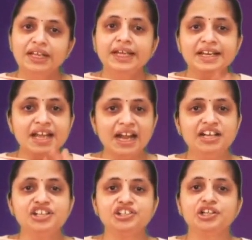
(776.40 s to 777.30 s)
in
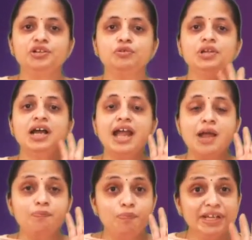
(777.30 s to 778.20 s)
addition to the
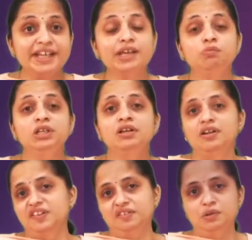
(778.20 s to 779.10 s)
applicable
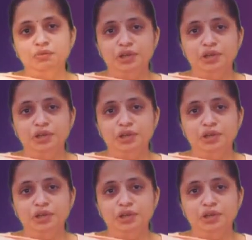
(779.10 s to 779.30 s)
custom